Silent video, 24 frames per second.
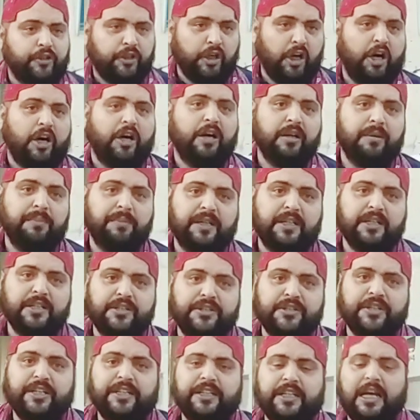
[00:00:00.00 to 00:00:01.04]
Dawn
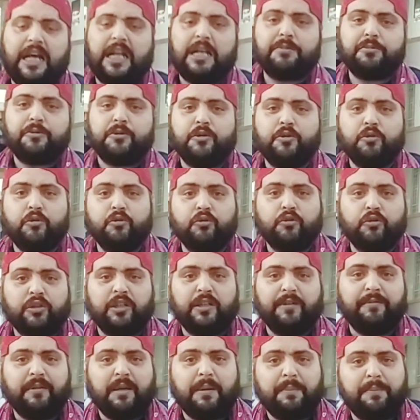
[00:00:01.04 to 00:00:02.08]
because it helps you to
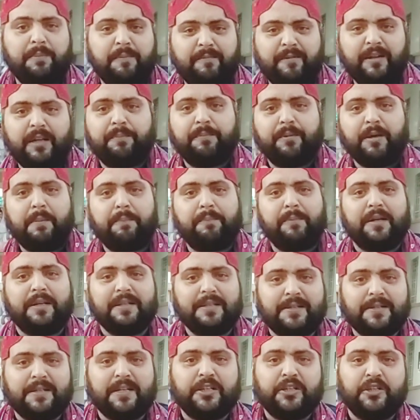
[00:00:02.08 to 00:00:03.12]
develop very proper
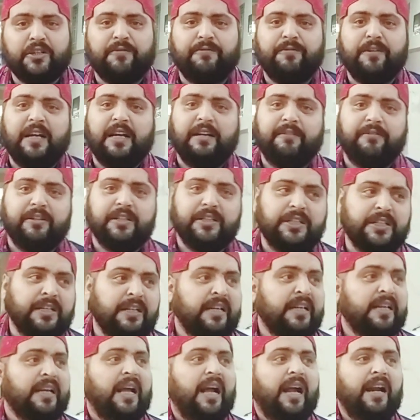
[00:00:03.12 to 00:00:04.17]
structure of language,
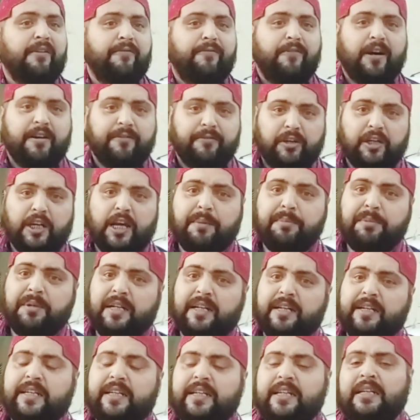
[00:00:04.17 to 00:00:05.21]
and for
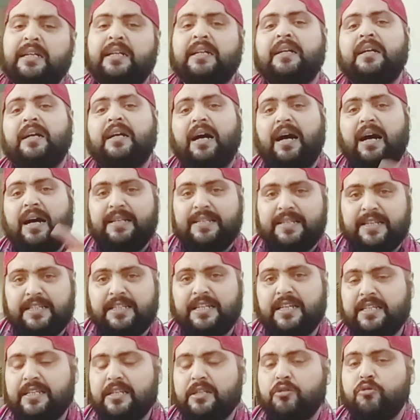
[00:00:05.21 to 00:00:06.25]
vocabulary I
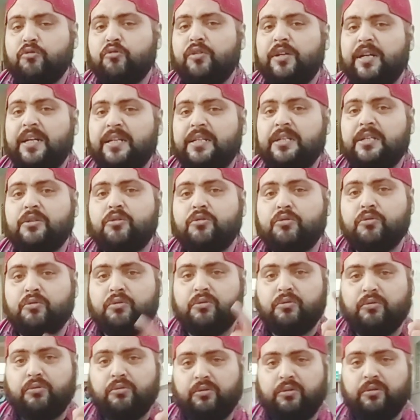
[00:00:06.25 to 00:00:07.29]
suggest students
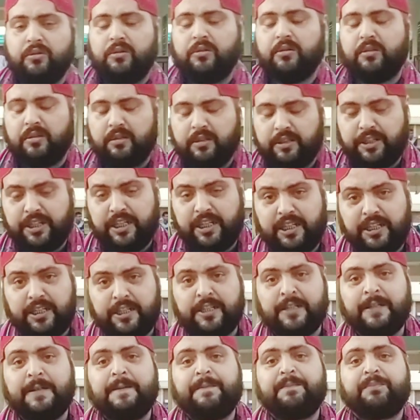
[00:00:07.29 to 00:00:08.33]
to
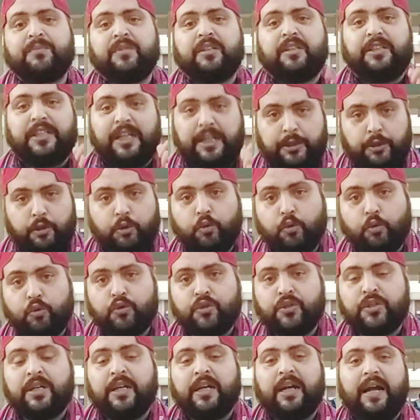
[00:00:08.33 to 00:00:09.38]
read the
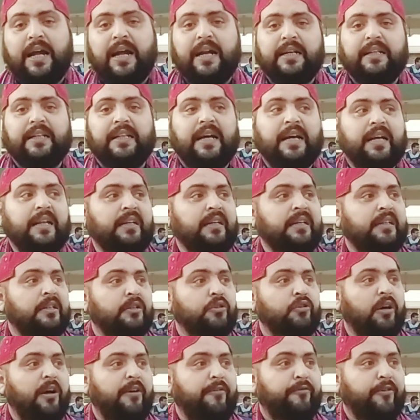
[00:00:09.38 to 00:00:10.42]
news, and then
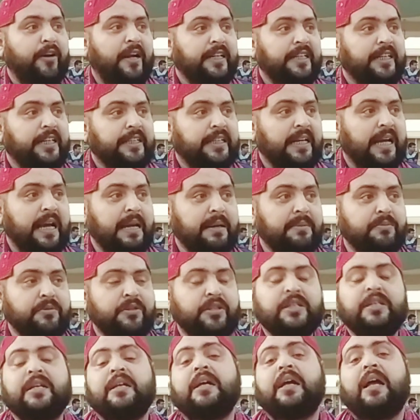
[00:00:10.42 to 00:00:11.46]
you have Friday
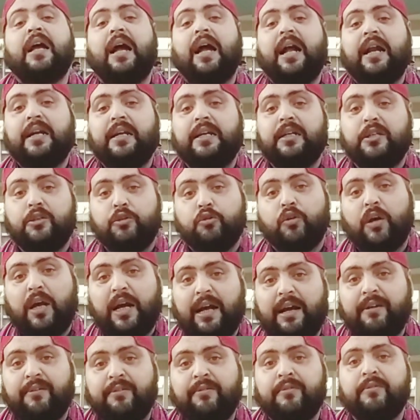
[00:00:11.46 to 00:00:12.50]
Times and you
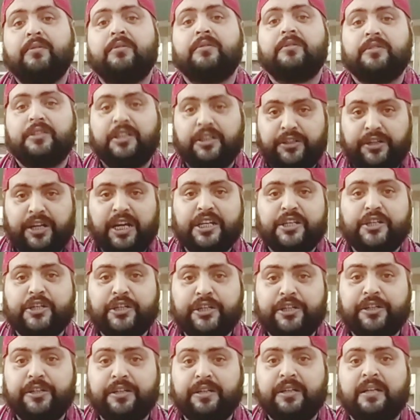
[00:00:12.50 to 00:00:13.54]
have The
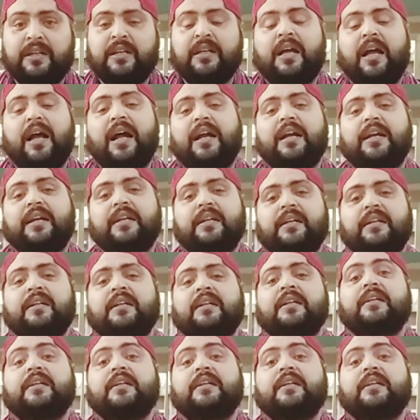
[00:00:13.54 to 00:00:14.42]
Nation, and